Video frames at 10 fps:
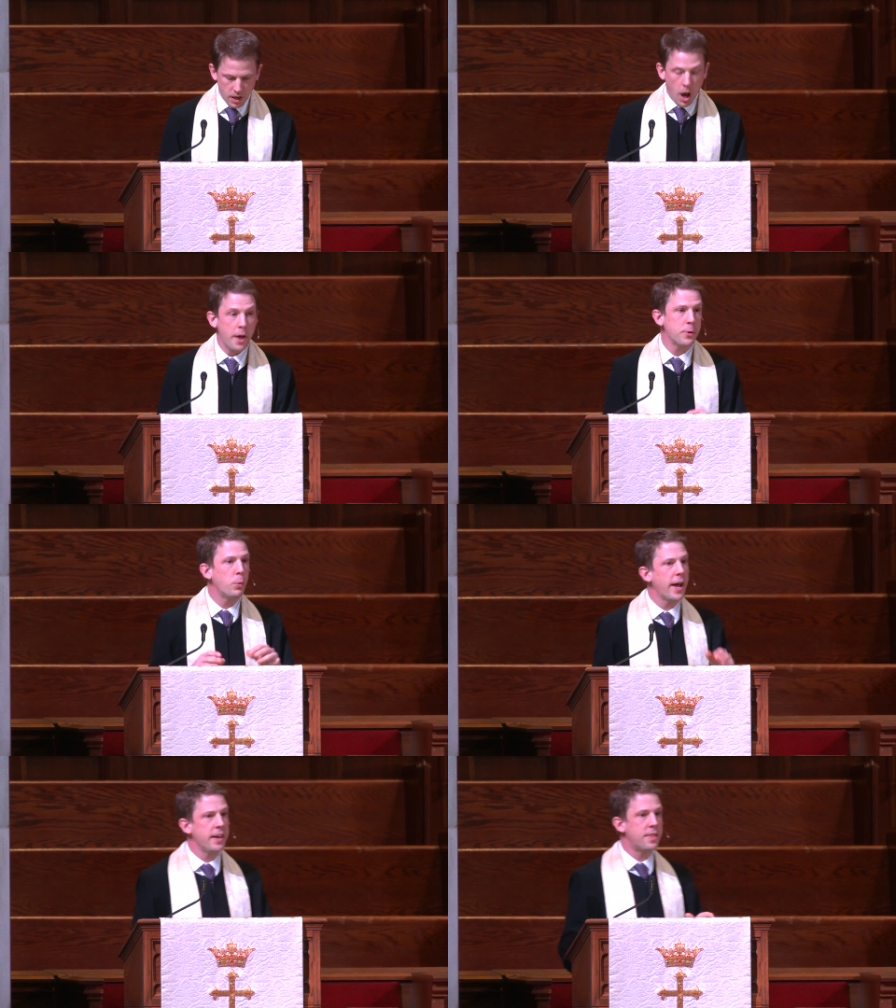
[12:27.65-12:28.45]
On the
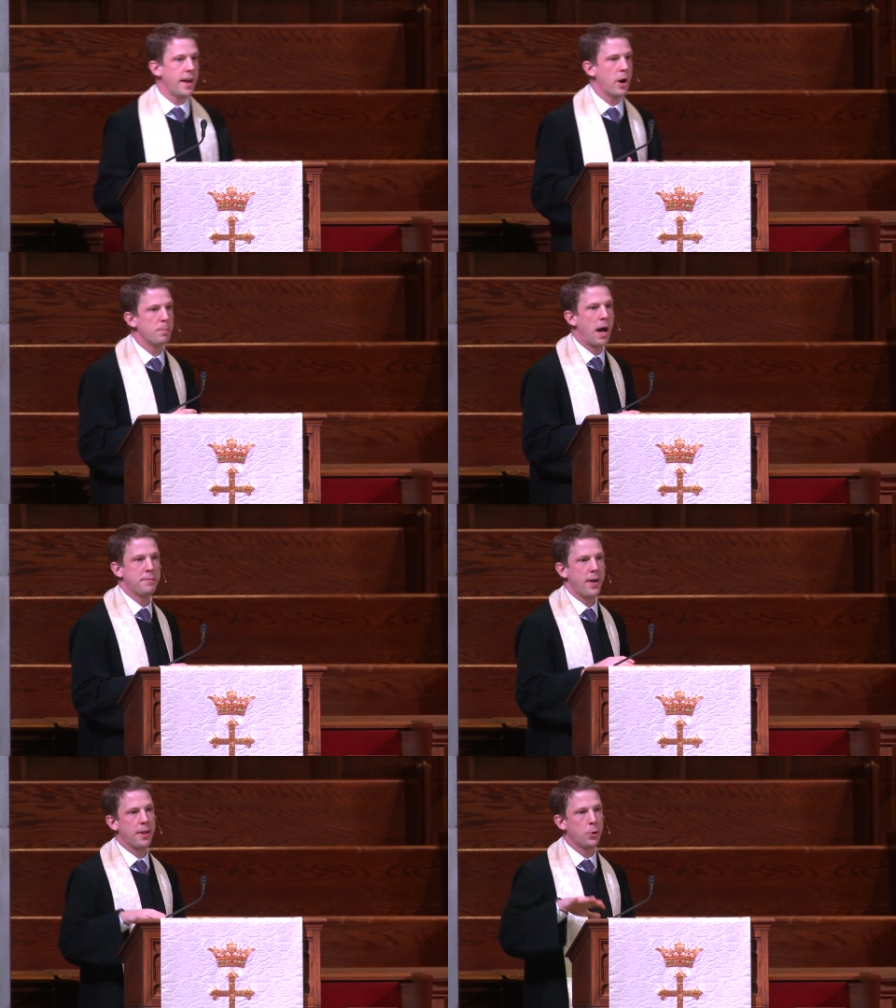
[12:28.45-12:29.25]
way there, my
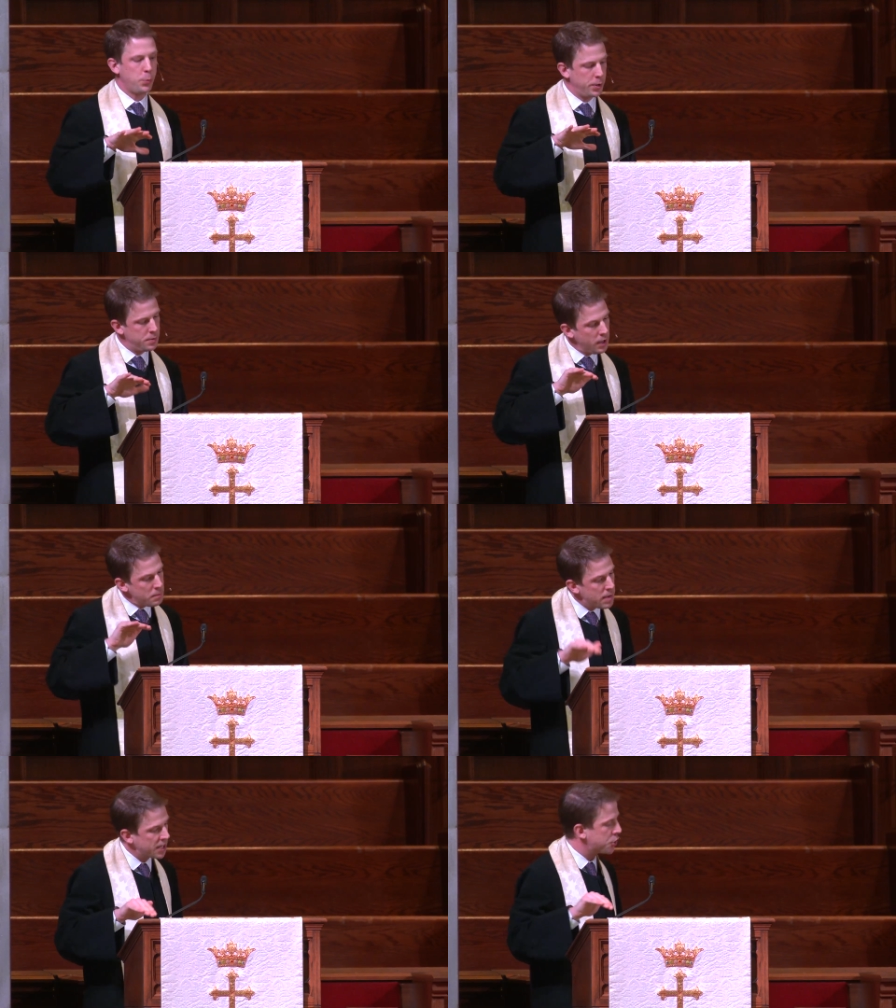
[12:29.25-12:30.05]
father would
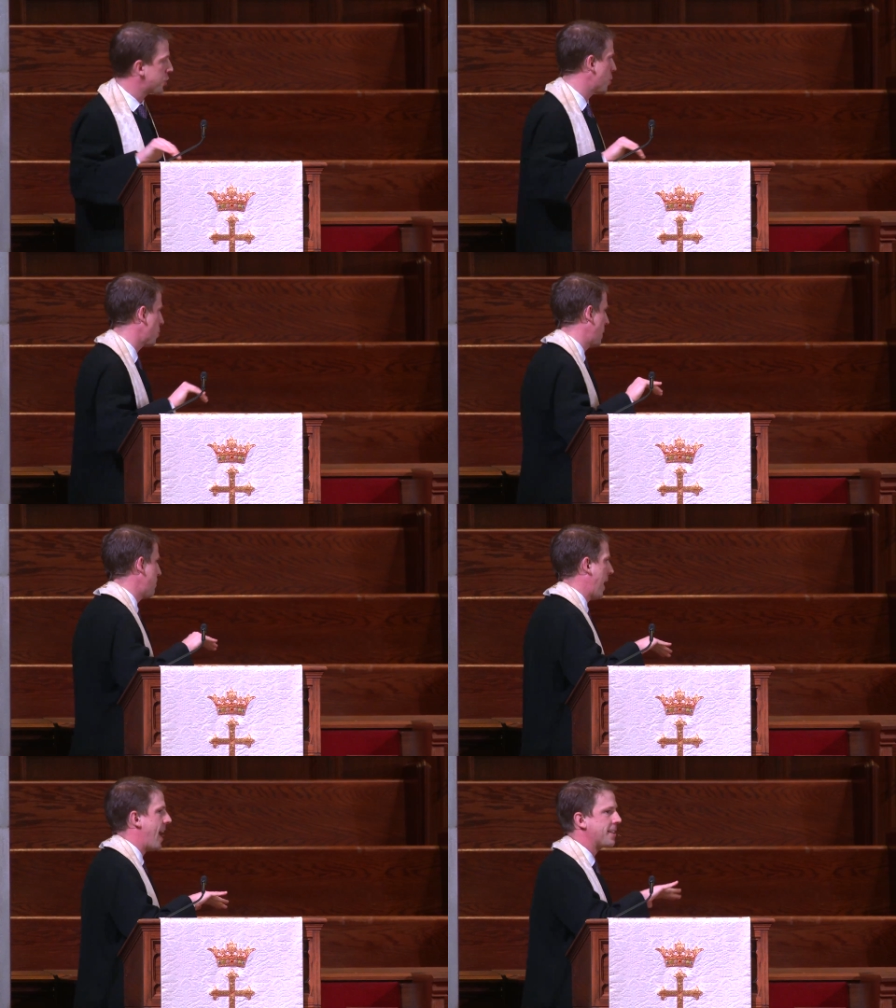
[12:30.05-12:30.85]
make sure we
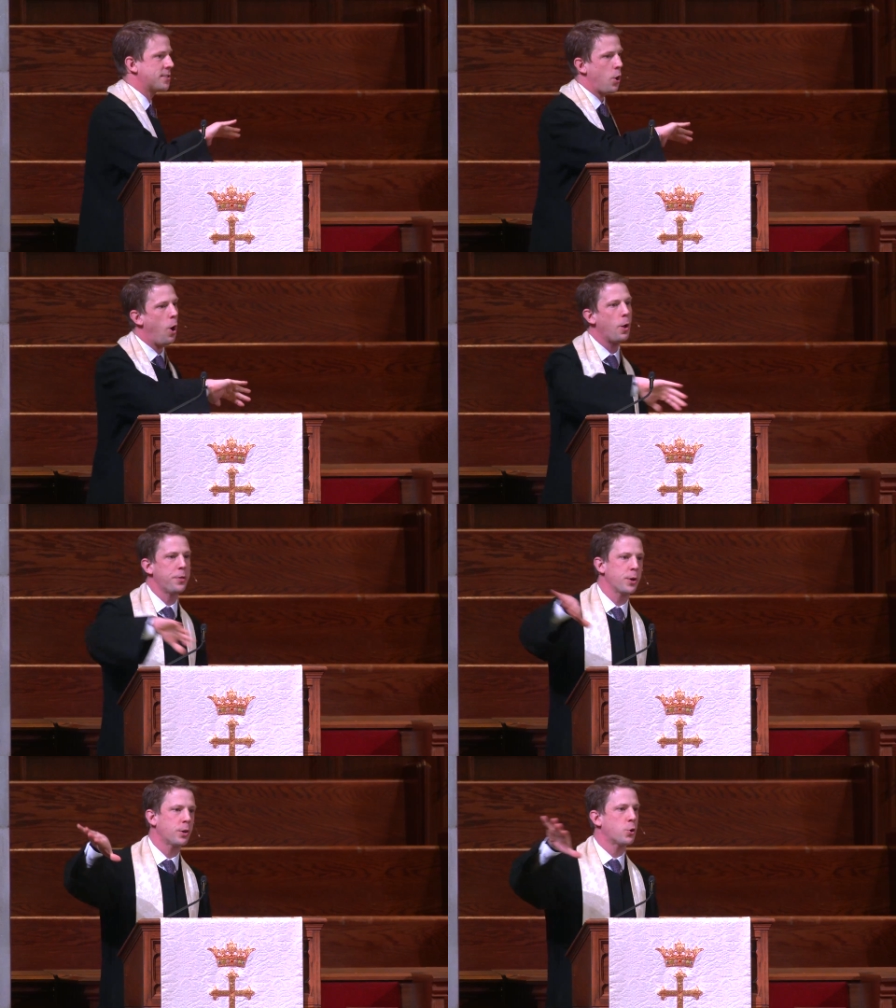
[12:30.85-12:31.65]
passed all
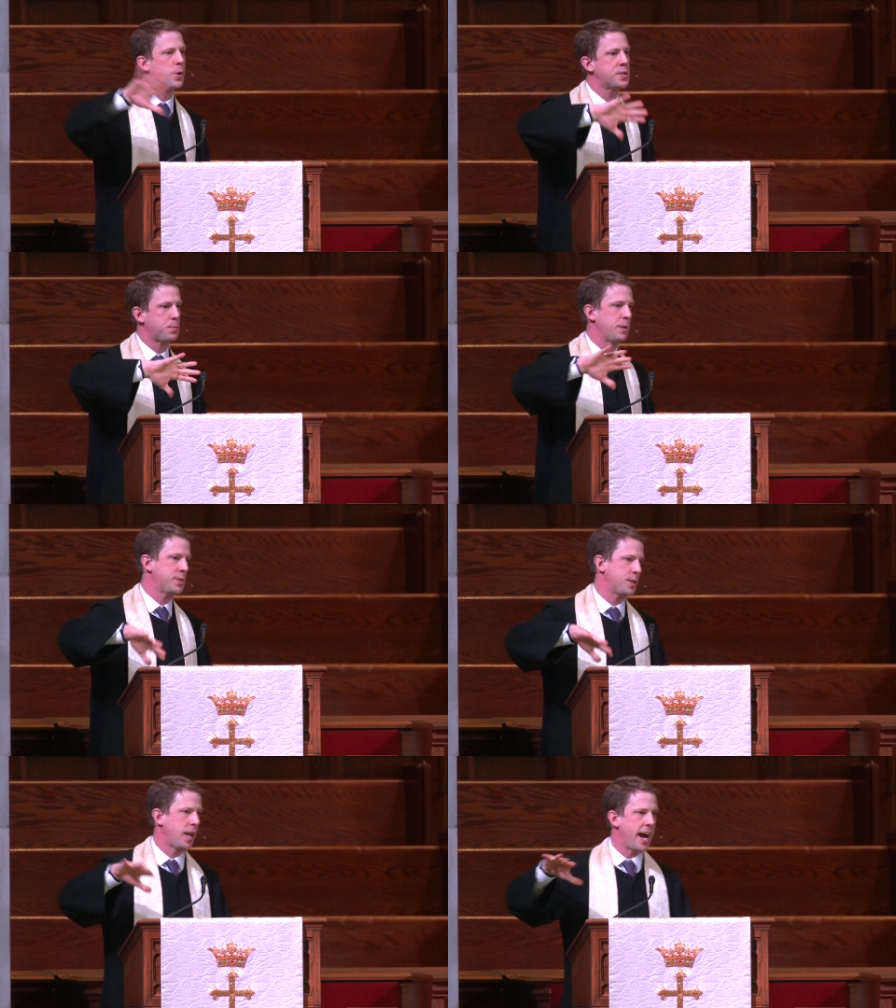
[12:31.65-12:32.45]
the
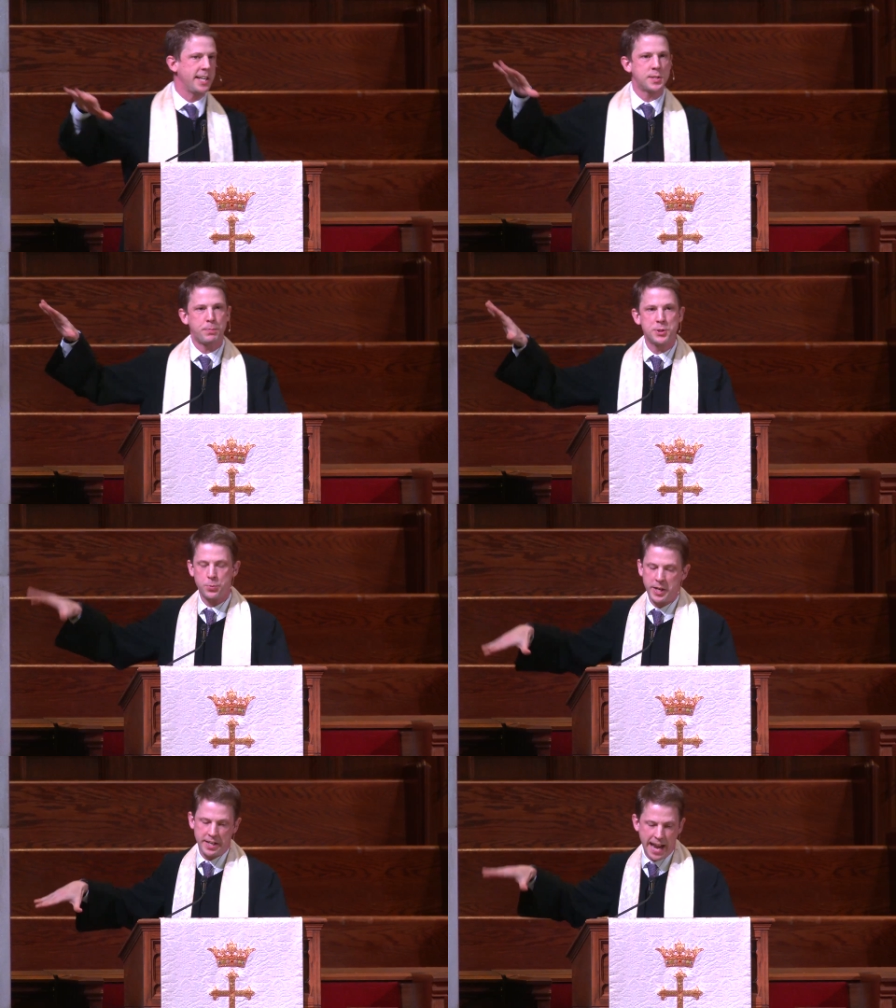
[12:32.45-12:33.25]
Christmas lights
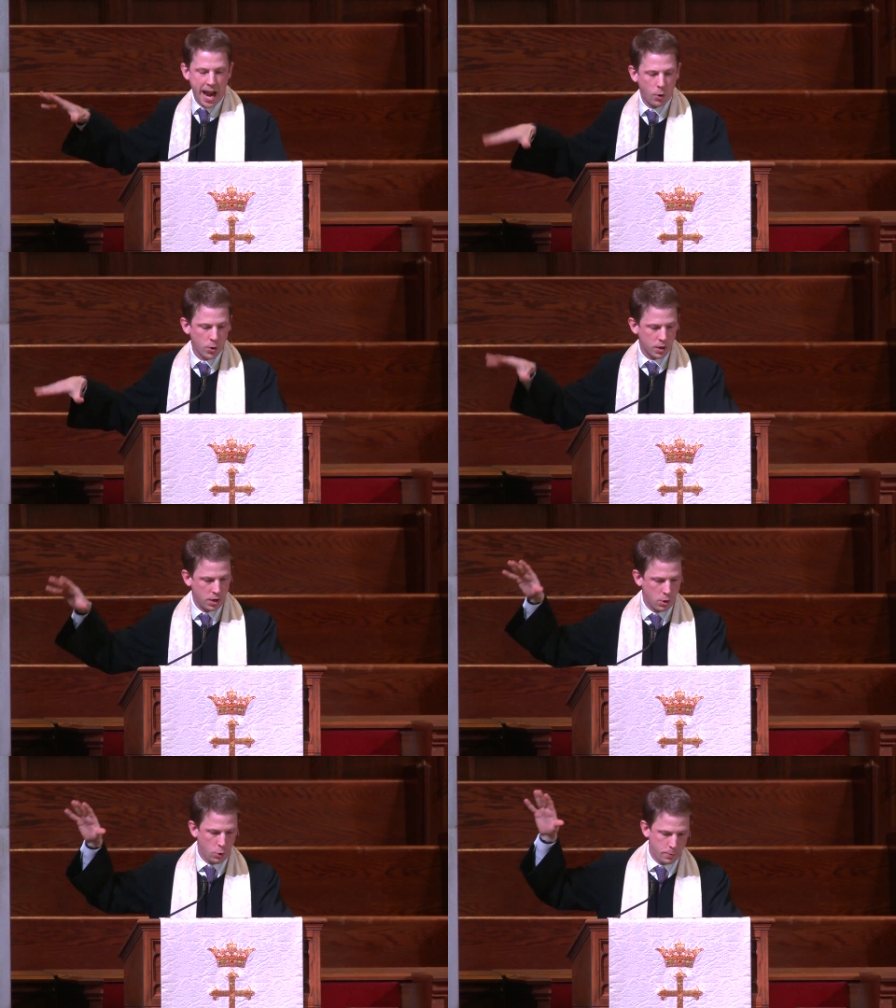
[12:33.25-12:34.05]
between our
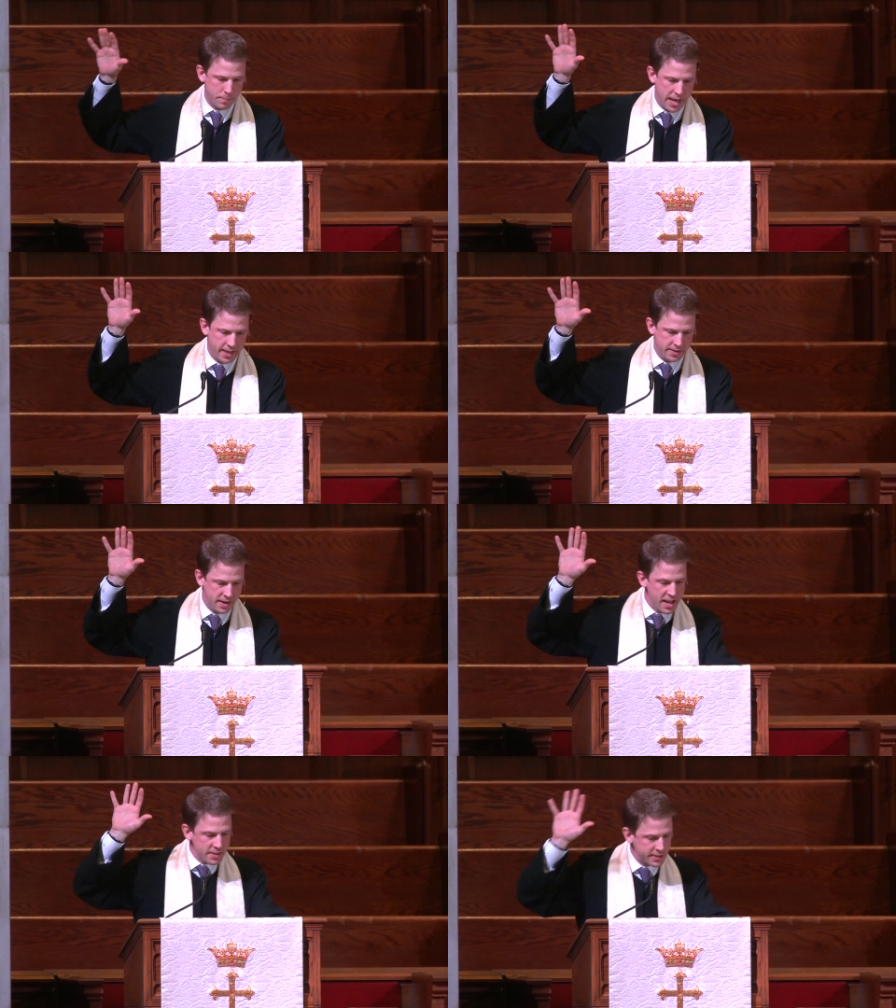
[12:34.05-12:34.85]
home and
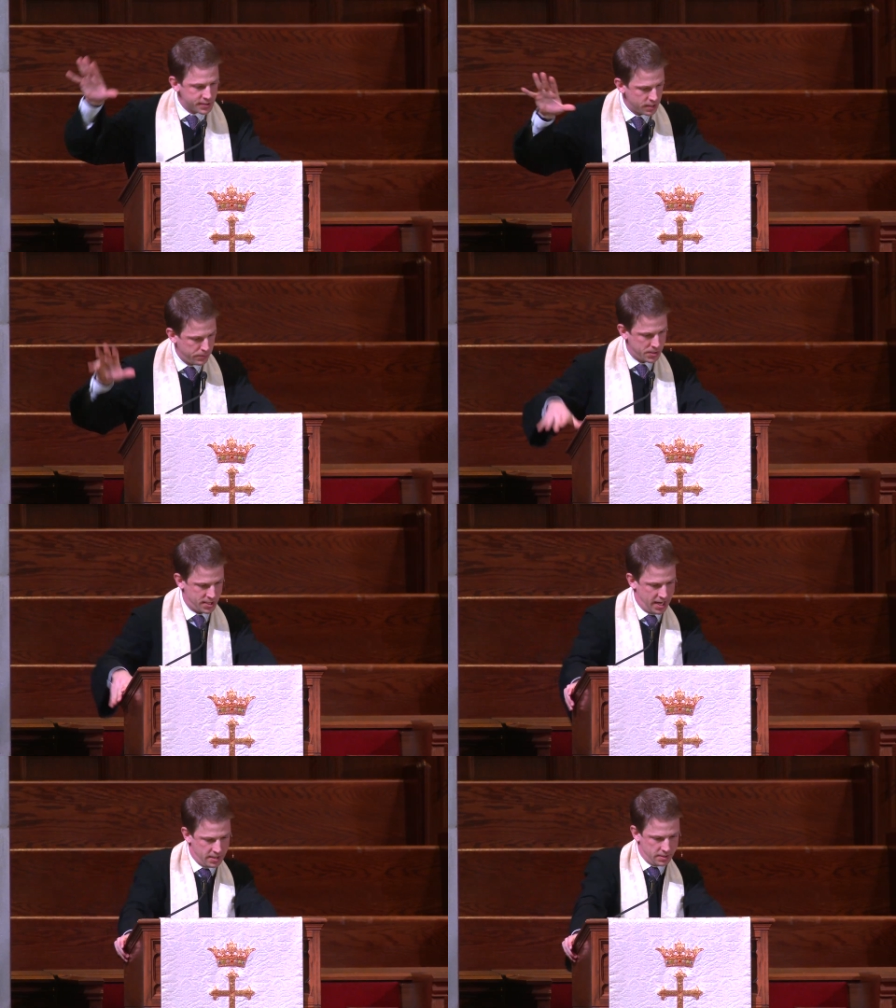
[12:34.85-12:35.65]
the
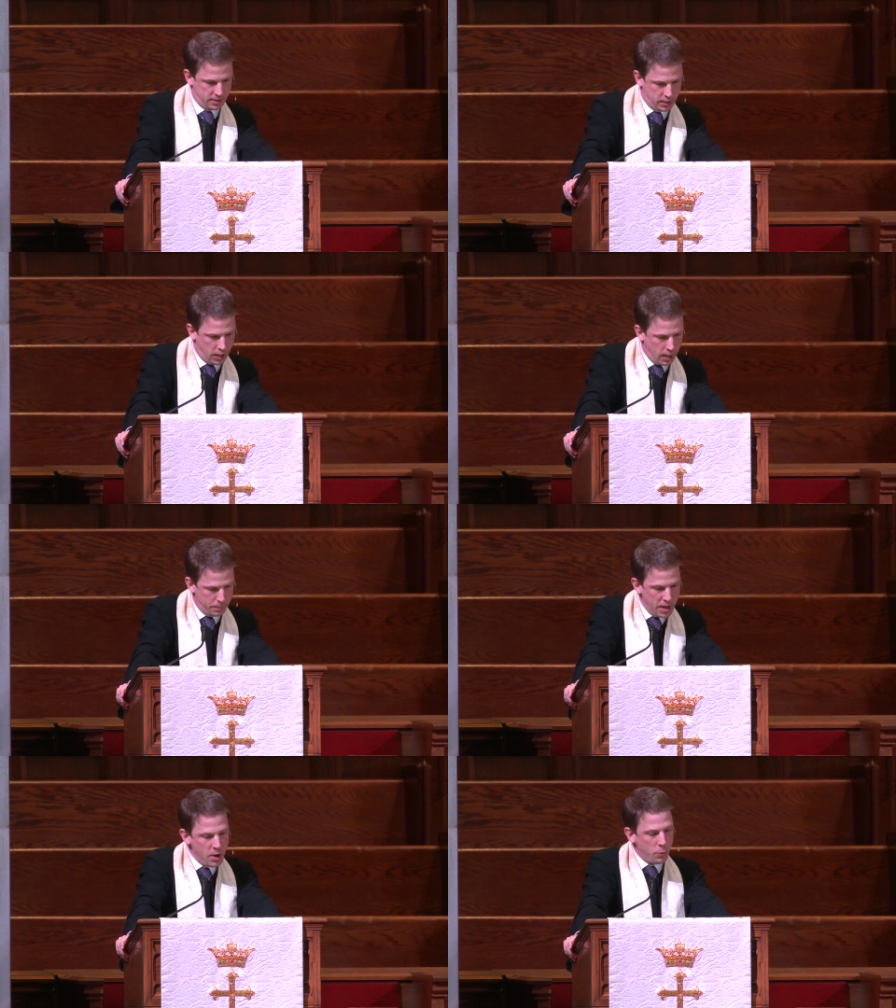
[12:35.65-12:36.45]
Civitan Club.